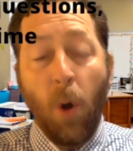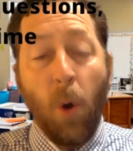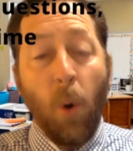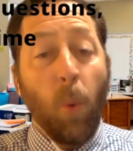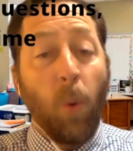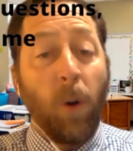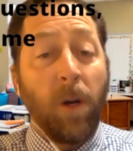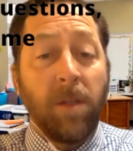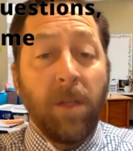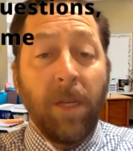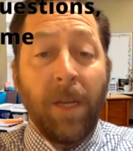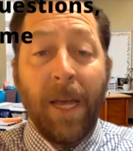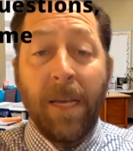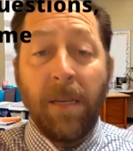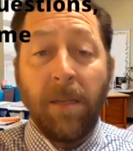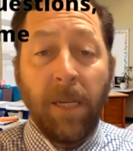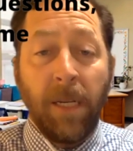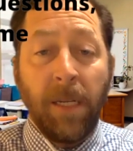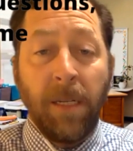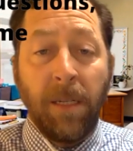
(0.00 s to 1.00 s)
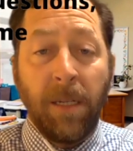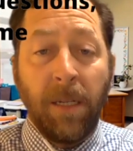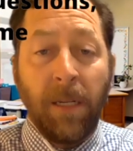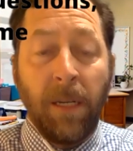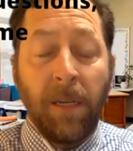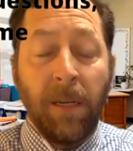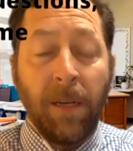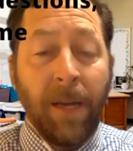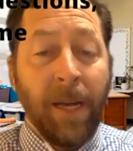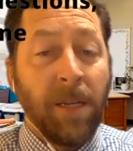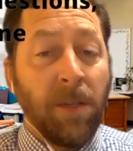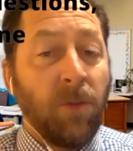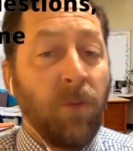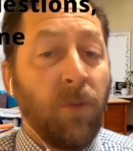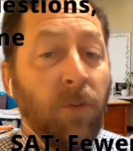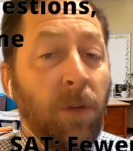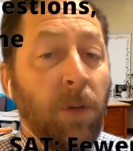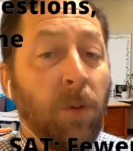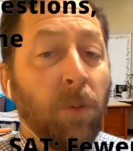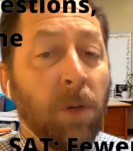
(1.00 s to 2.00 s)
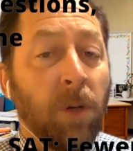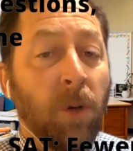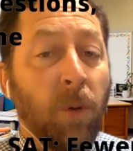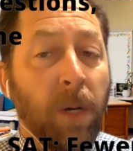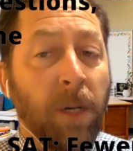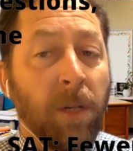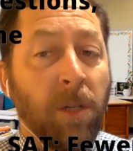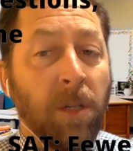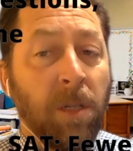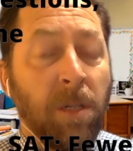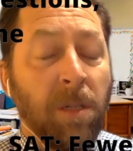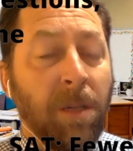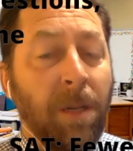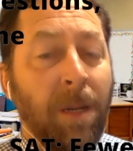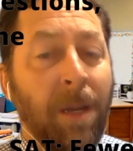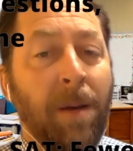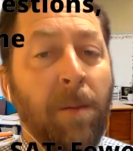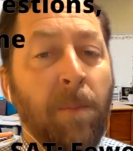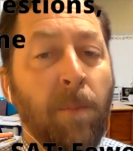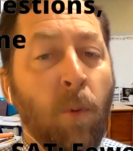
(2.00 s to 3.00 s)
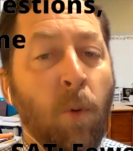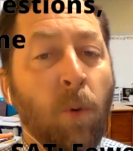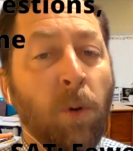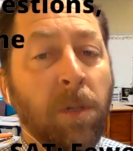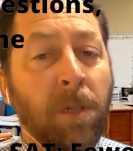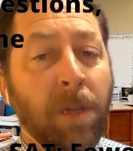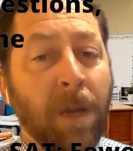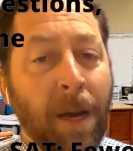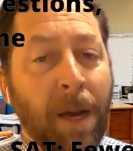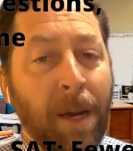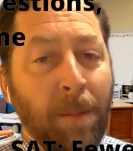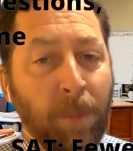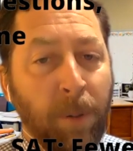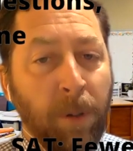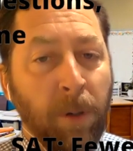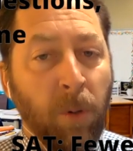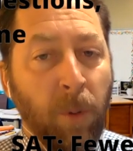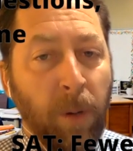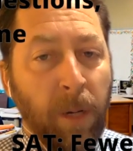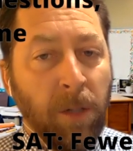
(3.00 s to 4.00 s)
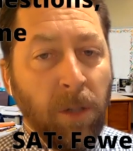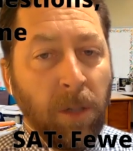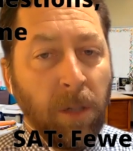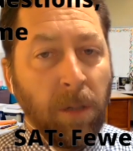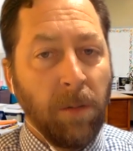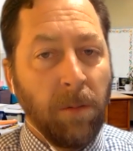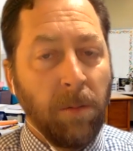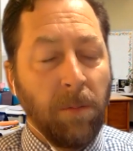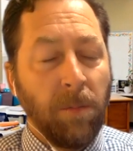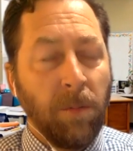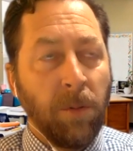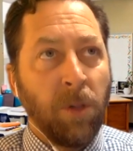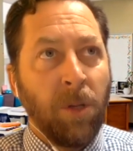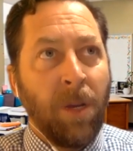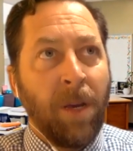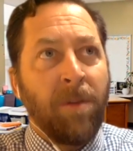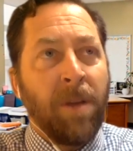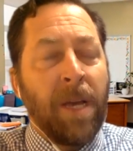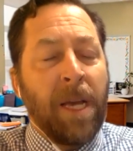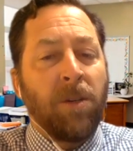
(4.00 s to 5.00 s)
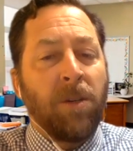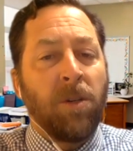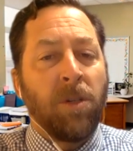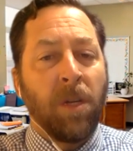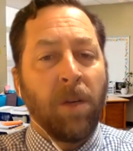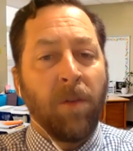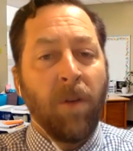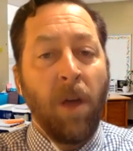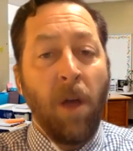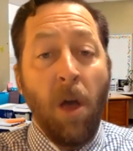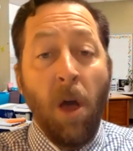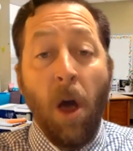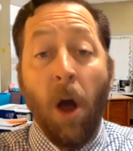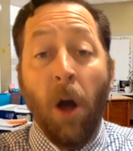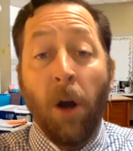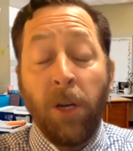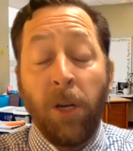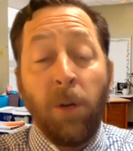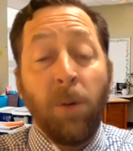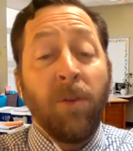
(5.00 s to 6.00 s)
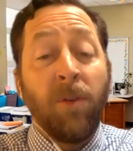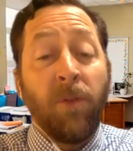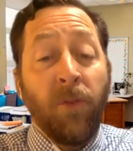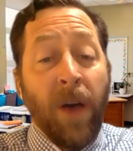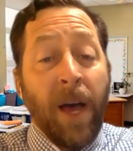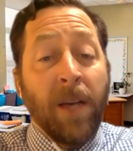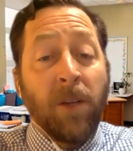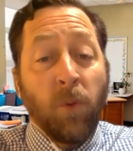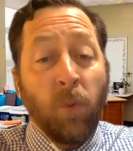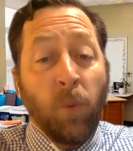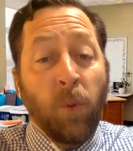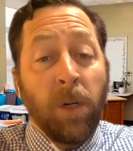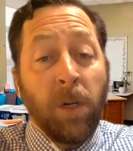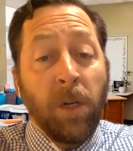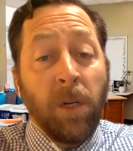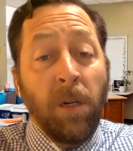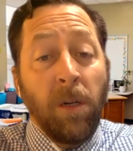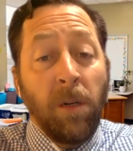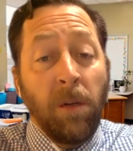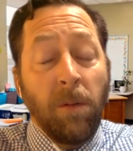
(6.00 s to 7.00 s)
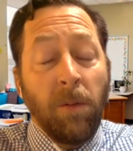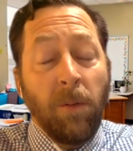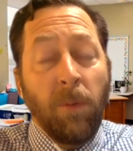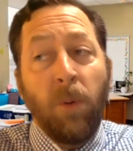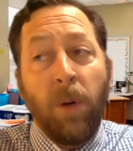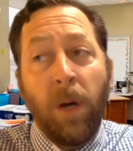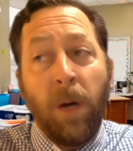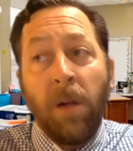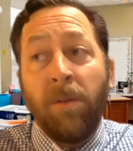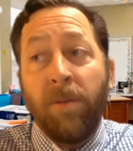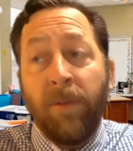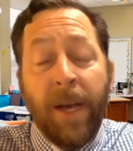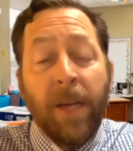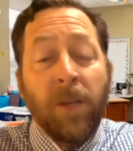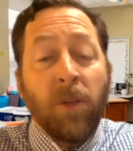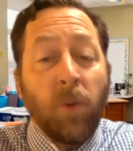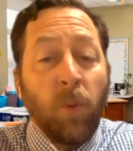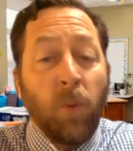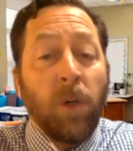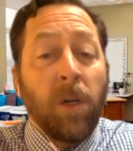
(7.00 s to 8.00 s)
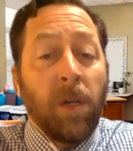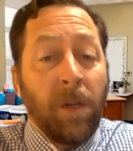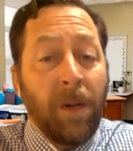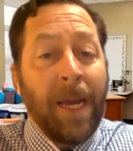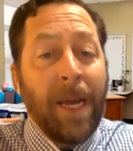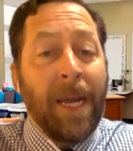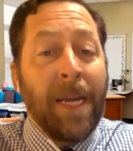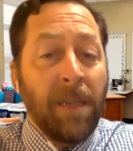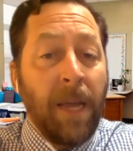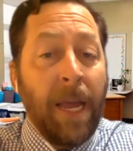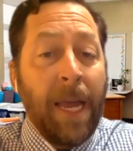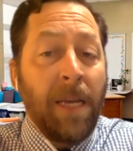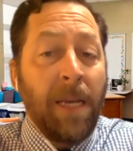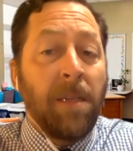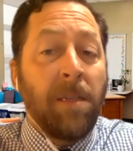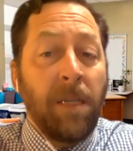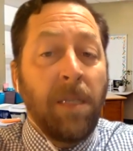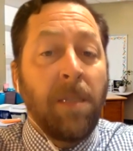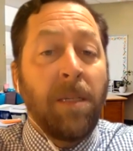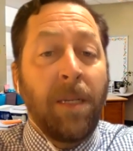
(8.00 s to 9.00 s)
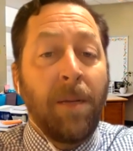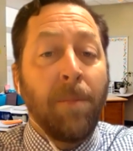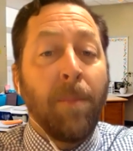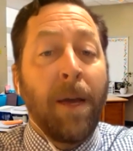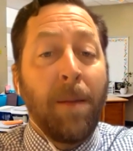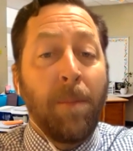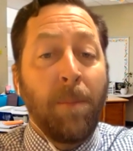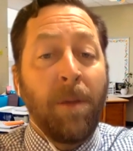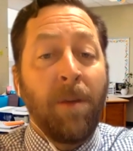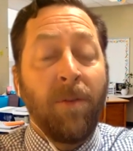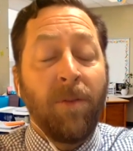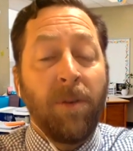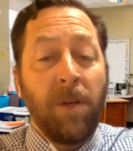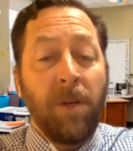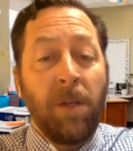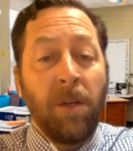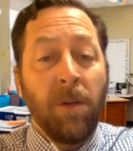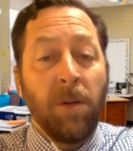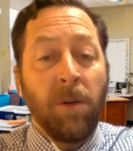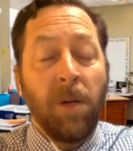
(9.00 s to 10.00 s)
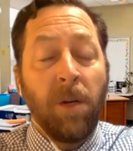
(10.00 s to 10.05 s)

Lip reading: whereas the SAT has fewer questions and more time per question. So you have to ask yourself, are you a fast worker? Well, fast worker, ACT might be for you.